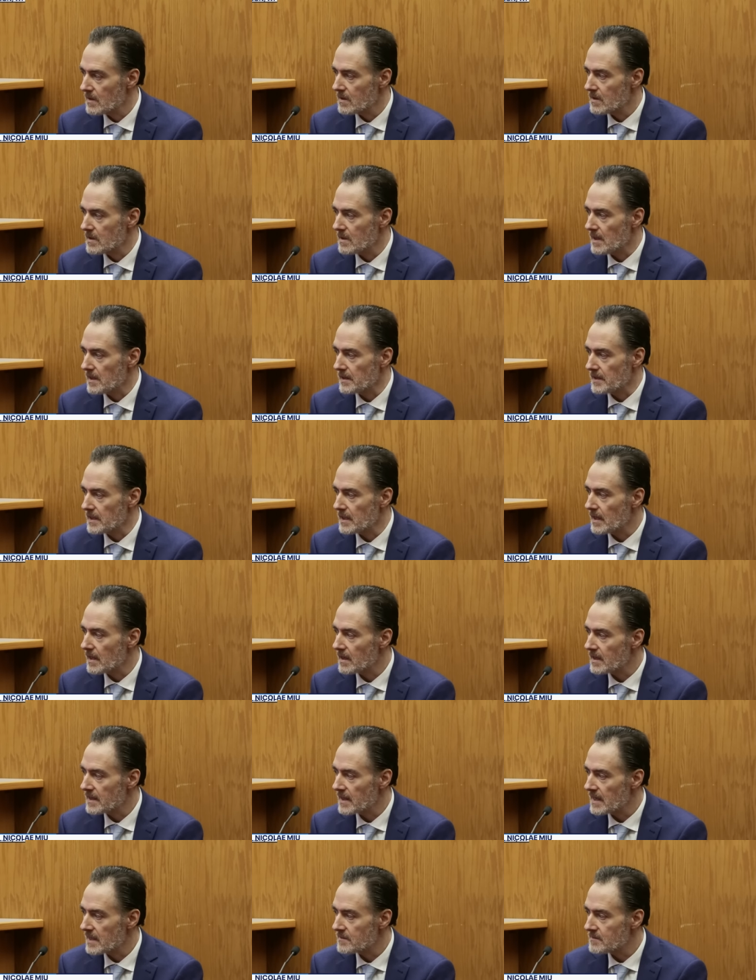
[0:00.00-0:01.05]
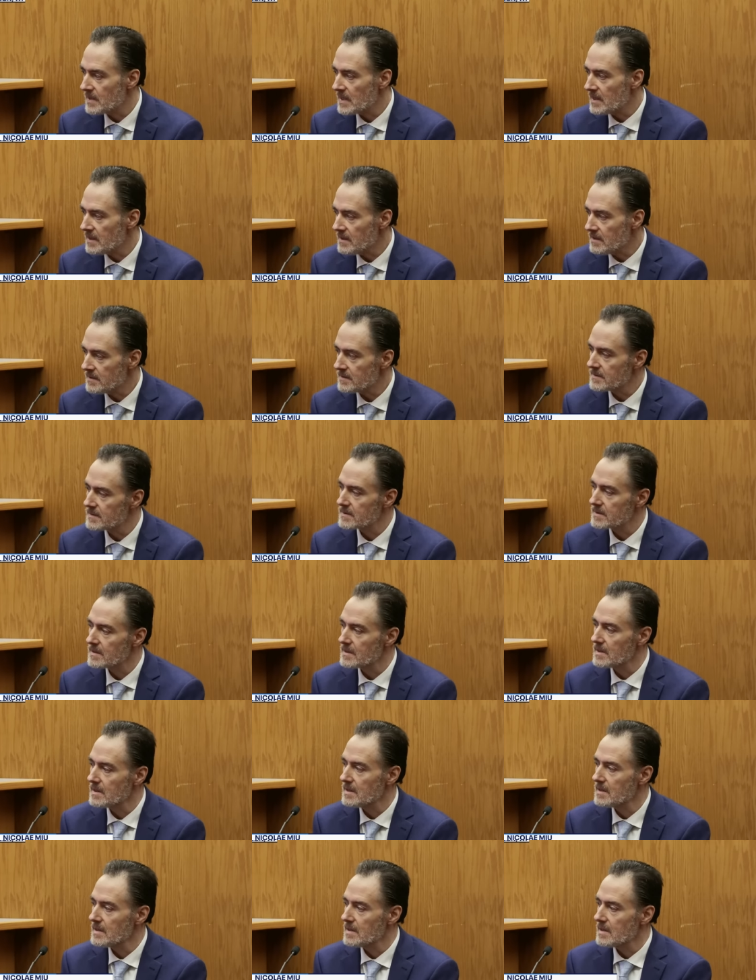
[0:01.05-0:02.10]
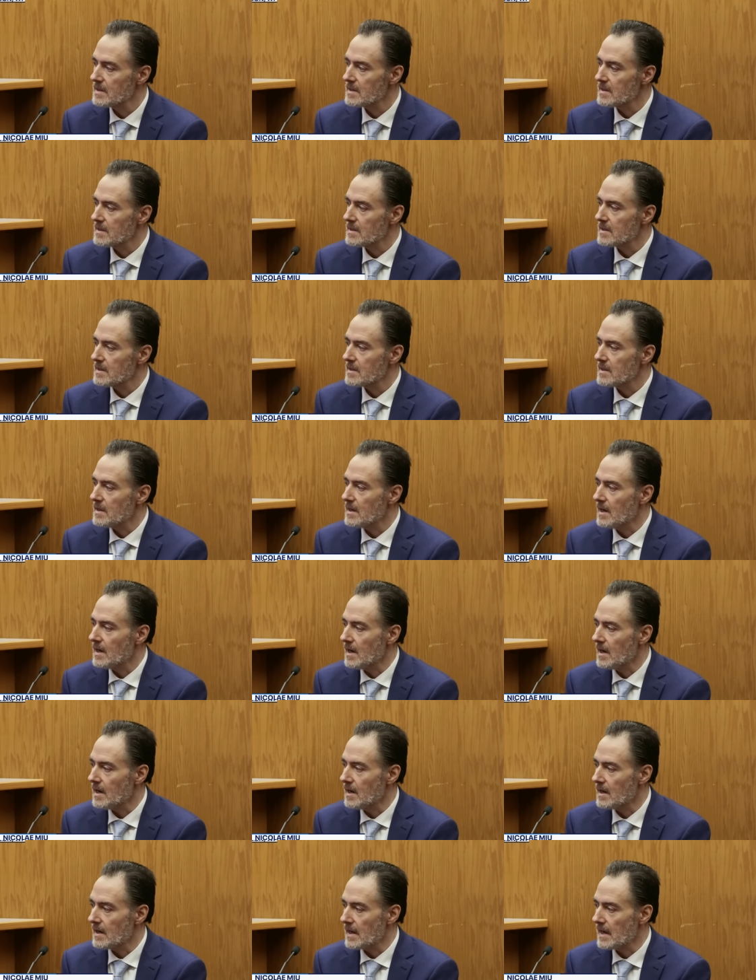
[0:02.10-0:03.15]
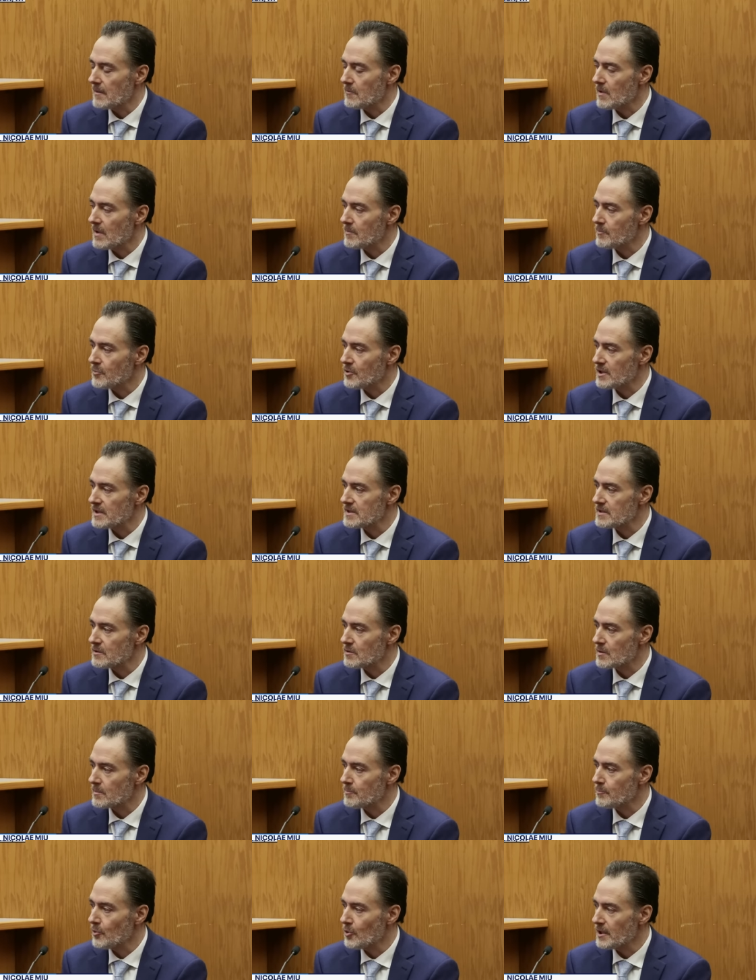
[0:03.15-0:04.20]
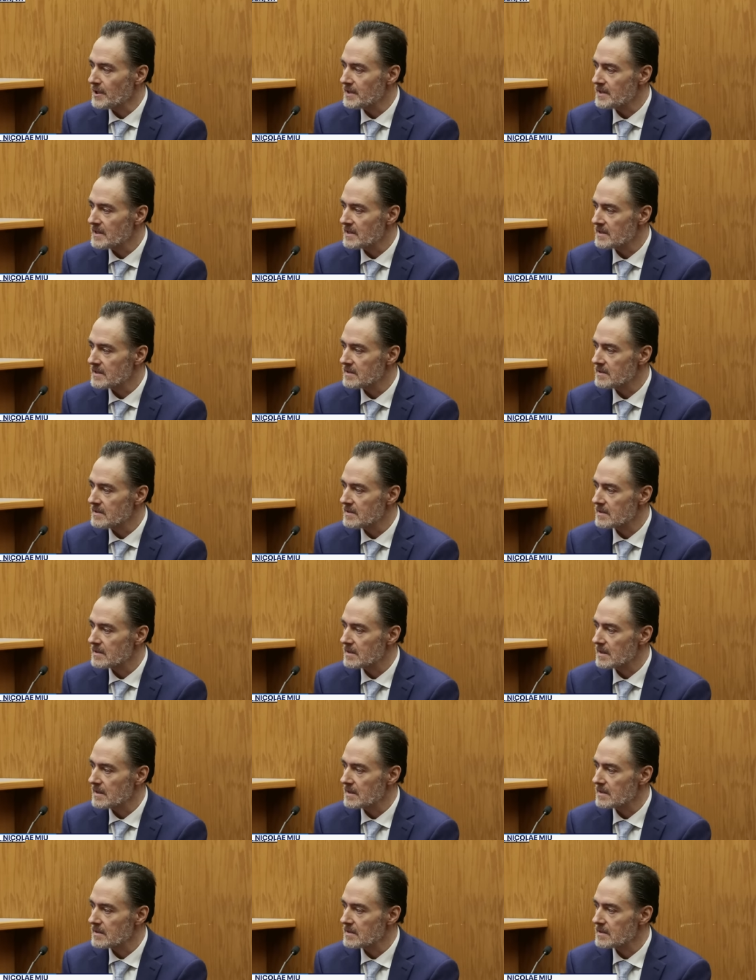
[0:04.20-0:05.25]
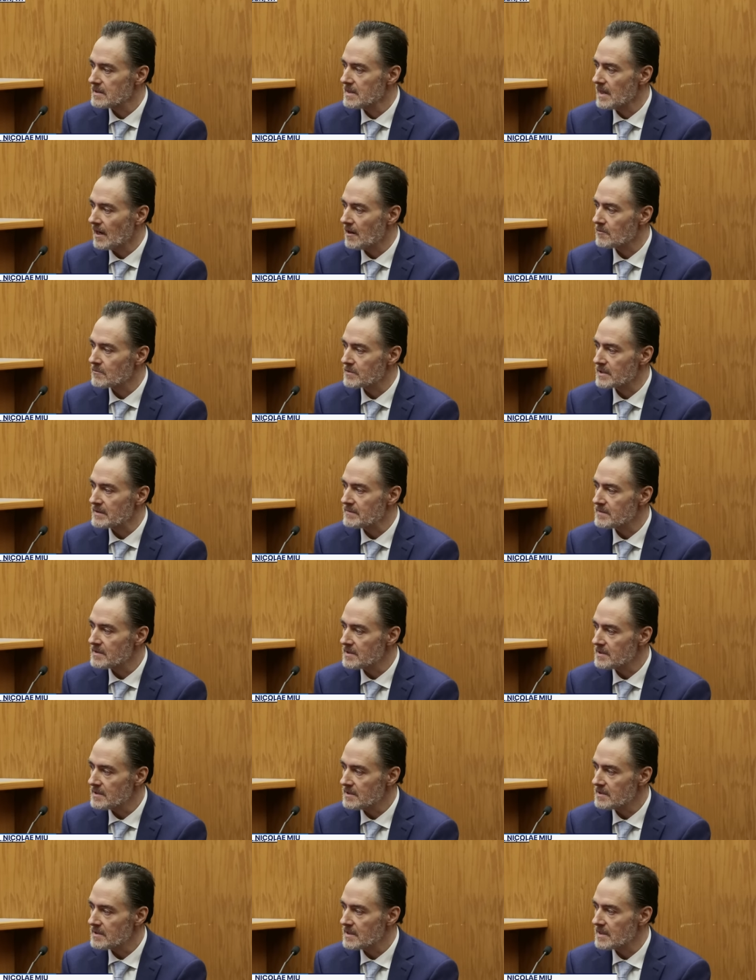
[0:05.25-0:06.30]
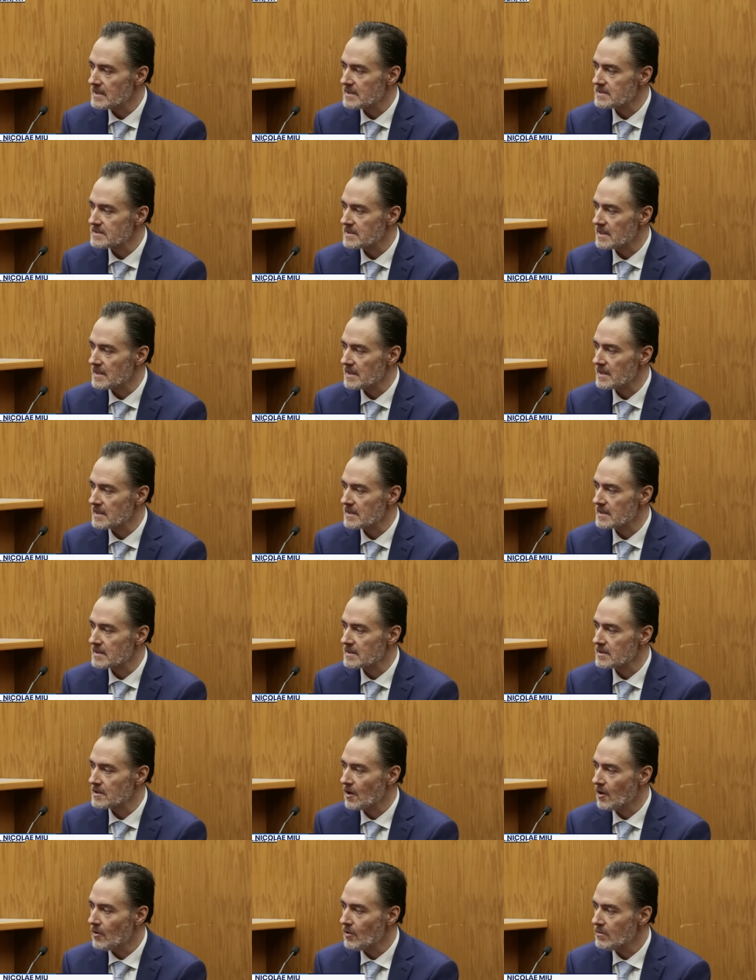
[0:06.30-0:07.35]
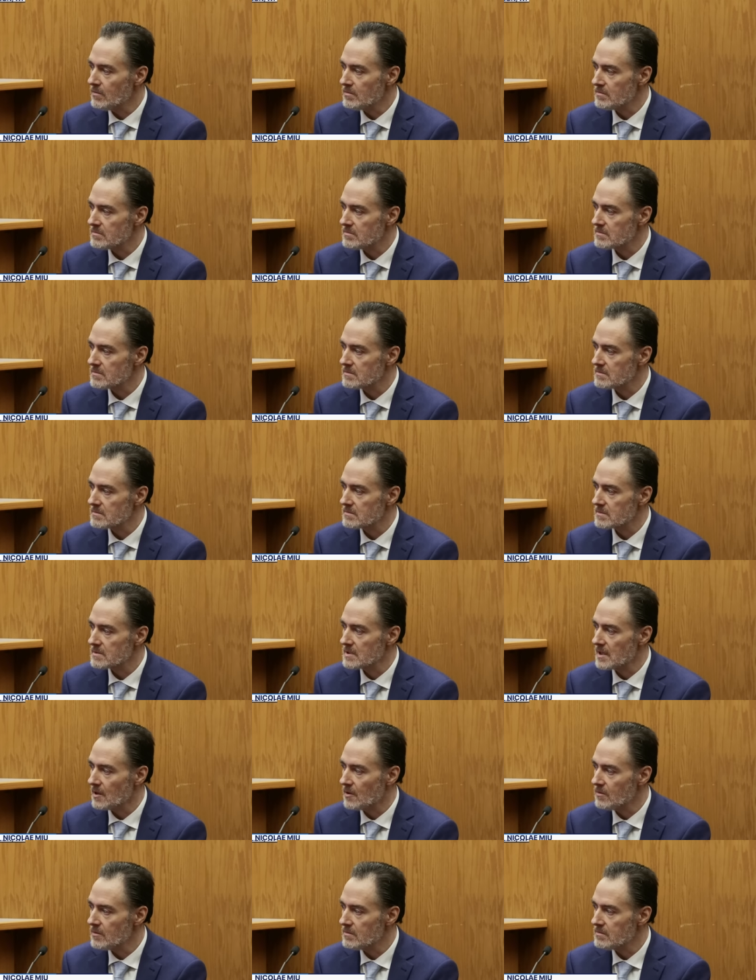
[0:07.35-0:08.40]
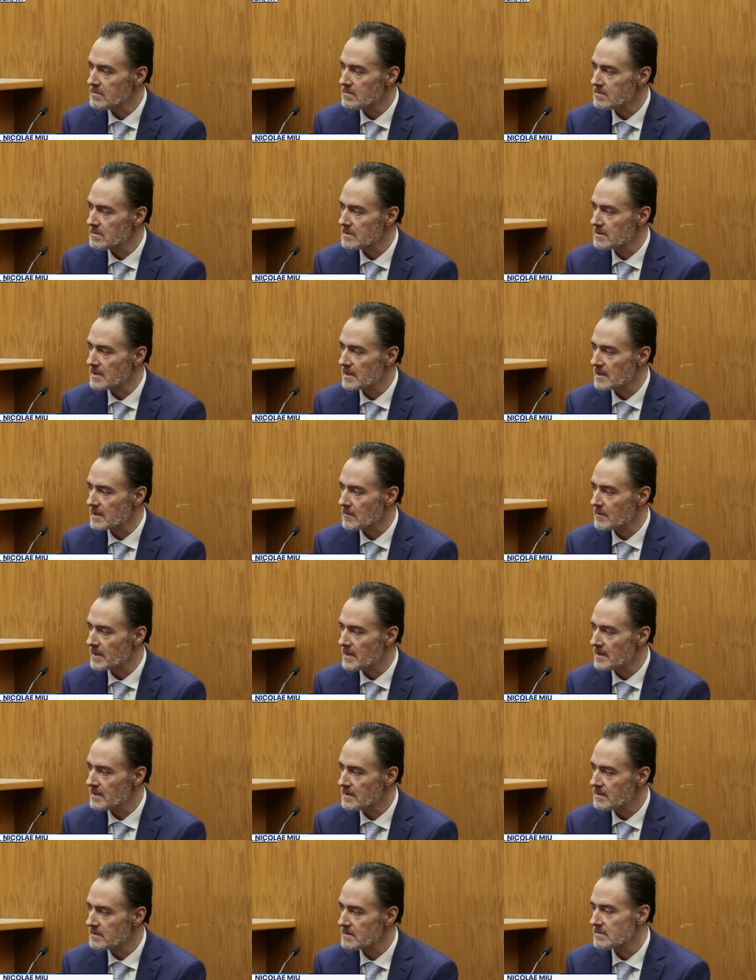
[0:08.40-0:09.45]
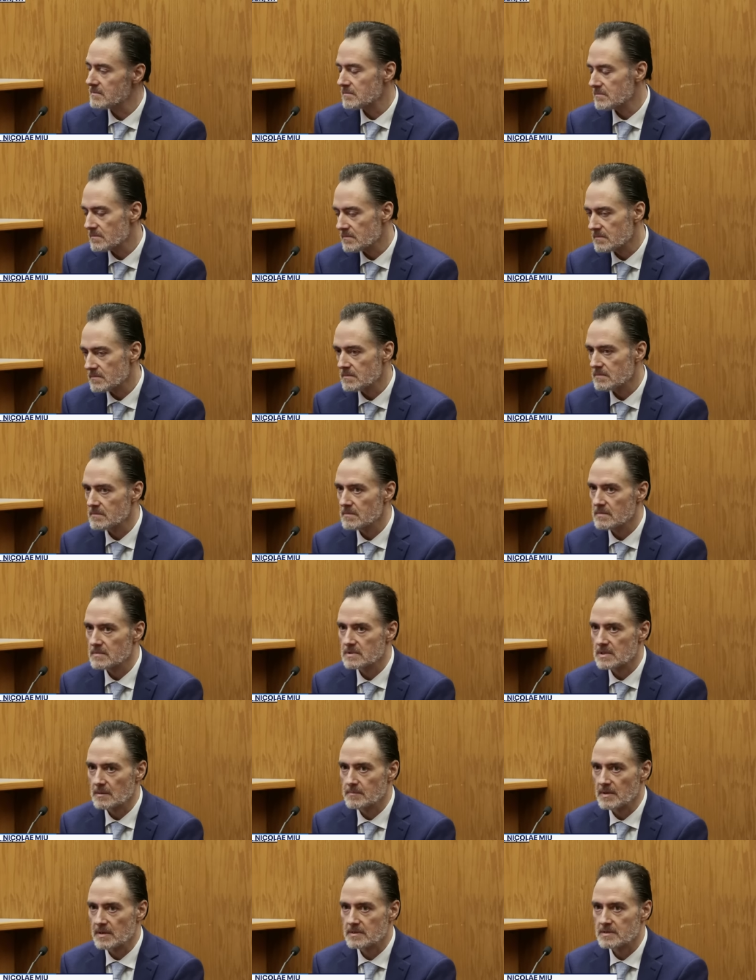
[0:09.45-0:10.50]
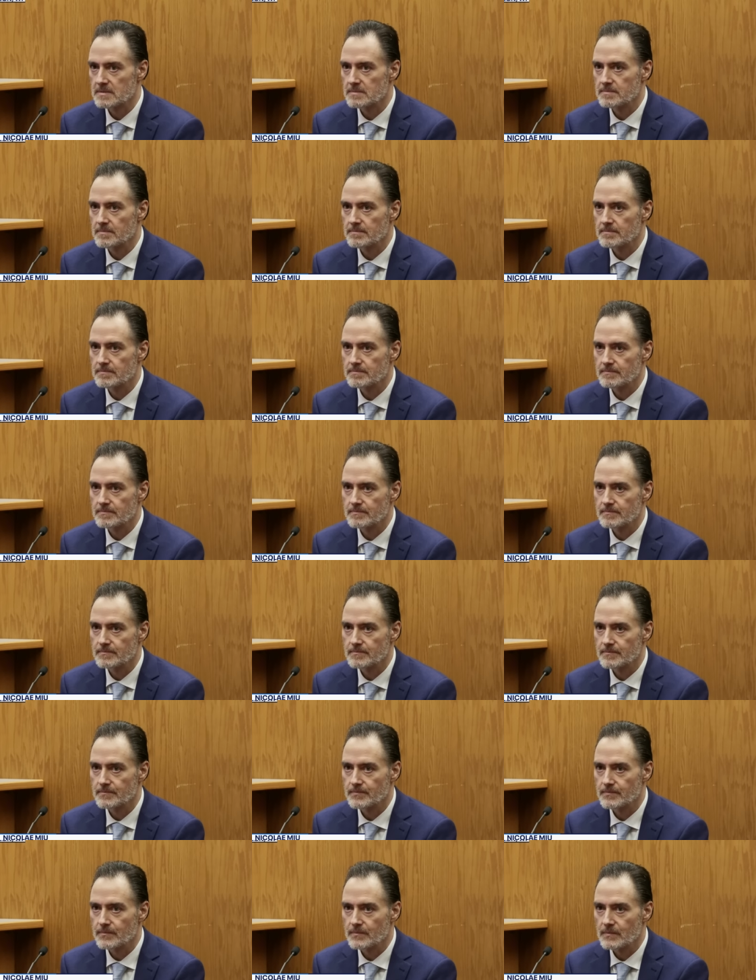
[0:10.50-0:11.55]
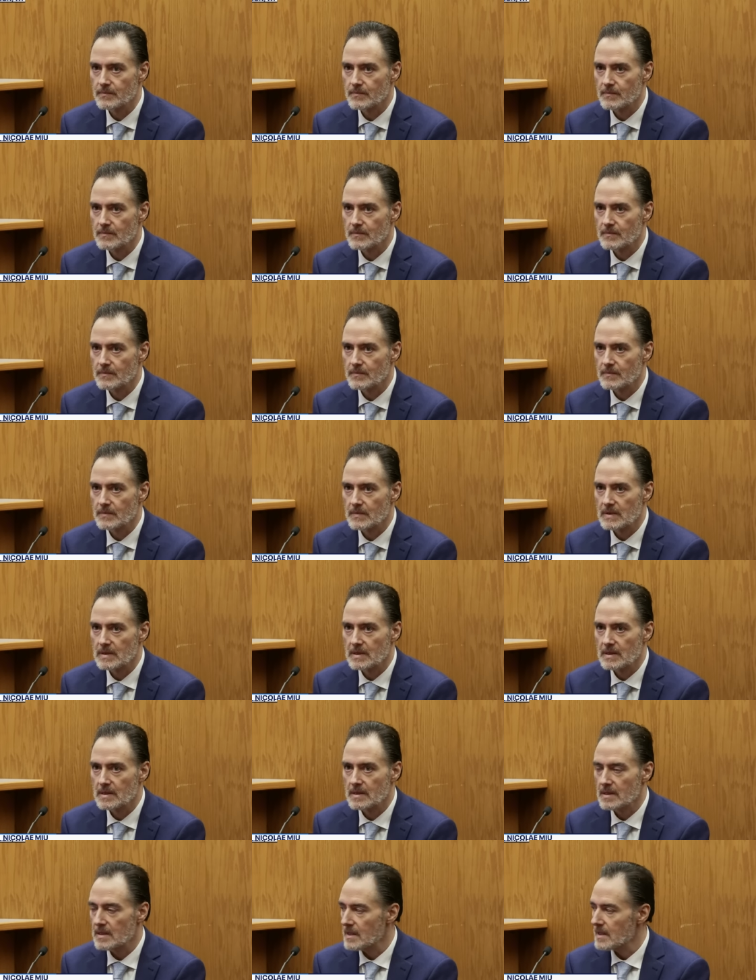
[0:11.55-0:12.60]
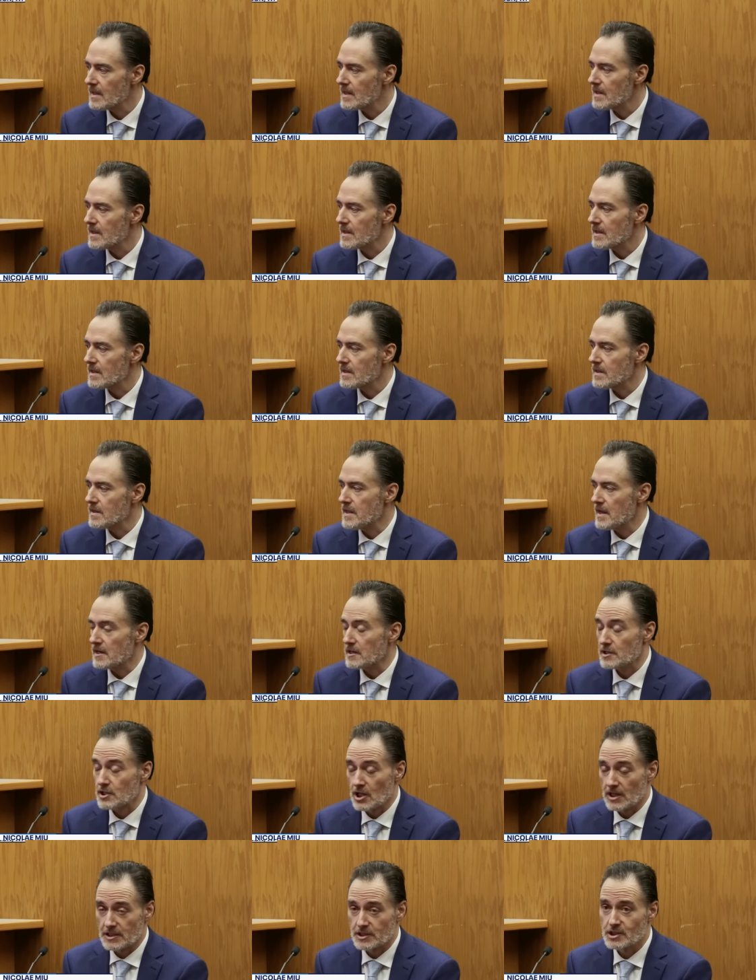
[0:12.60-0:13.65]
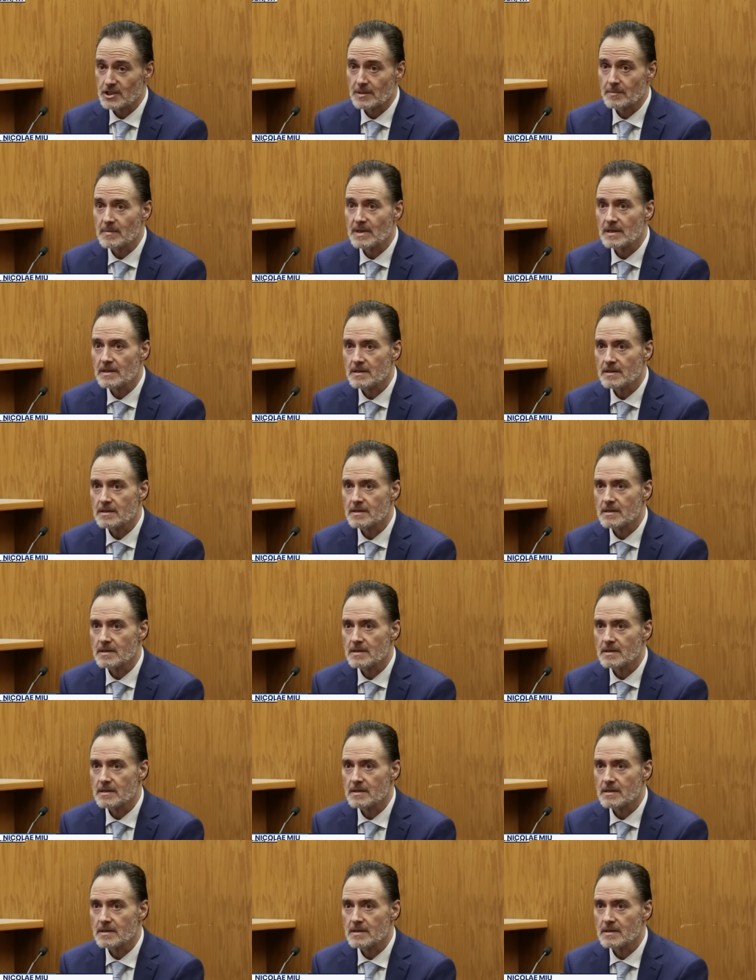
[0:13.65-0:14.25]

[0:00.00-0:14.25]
They're yelling at me. Uh, at one point, they were pointing downriver and saying, Go, go, get away. Some ex- what are they doing with their hands? They're touching me.